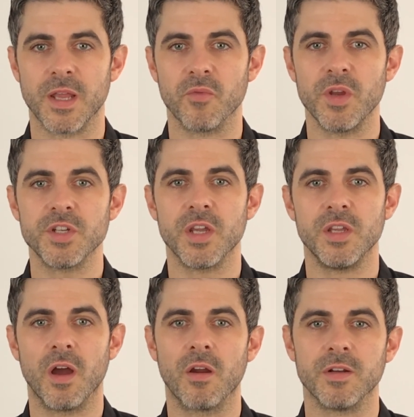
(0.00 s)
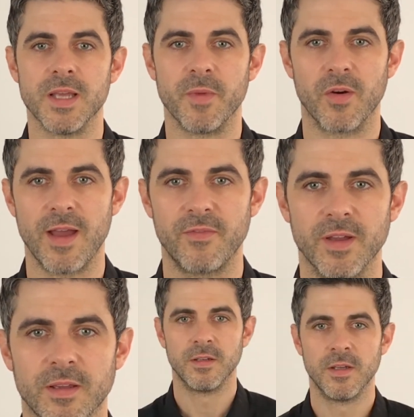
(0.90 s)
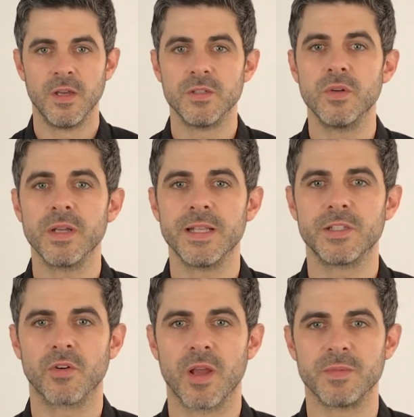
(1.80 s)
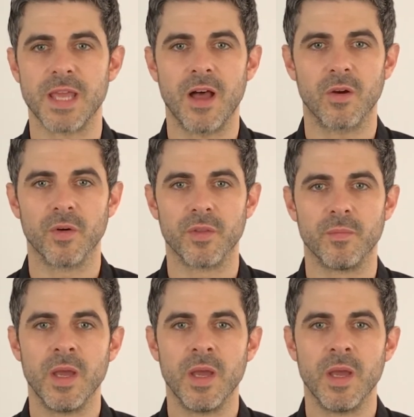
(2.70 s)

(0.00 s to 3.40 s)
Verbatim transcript: and reach a younger demographic. Due to Instagram's algorithm,